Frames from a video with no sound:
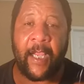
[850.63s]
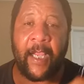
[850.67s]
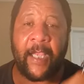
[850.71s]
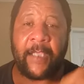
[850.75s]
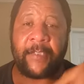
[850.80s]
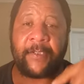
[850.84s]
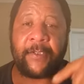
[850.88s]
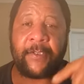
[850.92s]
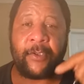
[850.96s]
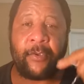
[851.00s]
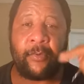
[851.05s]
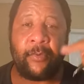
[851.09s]

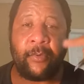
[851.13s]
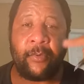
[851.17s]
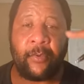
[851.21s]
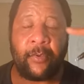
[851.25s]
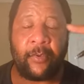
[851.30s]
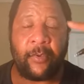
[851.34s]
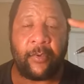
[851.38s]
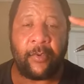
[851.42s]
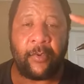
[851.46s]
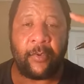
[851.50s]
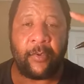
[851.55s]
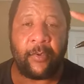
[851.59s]
is
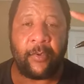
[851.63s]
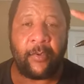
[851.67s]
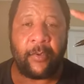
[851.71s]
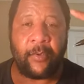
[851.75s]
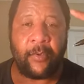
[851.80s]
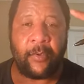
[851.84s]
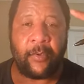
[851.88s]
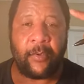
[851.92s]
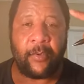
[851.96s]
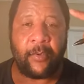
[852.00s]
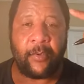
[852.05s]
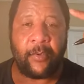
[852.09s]
through
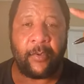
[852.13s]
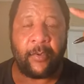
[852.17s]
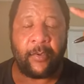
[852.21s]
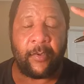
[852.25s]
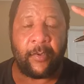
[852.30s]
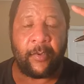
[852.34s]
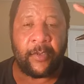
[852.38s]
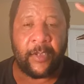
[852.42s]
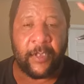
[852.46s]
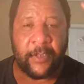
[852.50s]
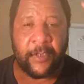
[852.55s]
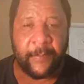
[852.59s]

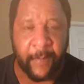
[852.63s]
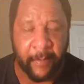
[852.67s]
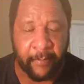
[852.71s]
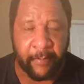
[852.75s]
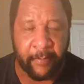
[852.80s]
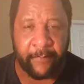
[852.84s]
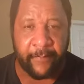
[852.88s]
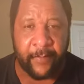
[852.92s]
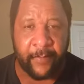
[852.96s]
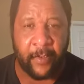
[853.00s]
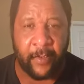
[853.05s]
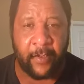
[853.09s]
the
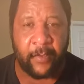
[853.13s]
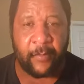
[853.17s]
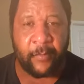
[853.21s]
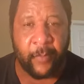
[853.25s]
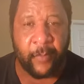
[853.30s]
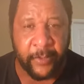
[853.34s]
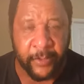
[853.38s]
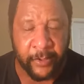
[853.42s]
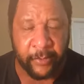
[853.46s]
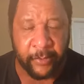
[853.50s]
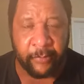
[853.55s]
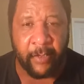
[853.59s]
Spirit of God,
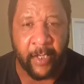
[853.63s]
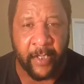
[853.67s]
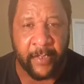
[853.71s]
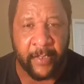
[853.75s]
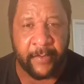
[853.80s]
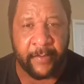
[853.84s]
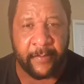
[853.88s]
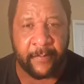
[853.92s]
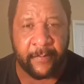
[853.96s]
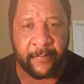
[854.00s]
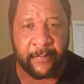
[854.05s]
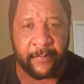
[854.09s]
which is
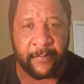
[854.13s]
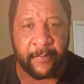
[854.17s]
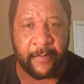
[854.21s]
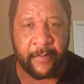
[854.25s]
Christ.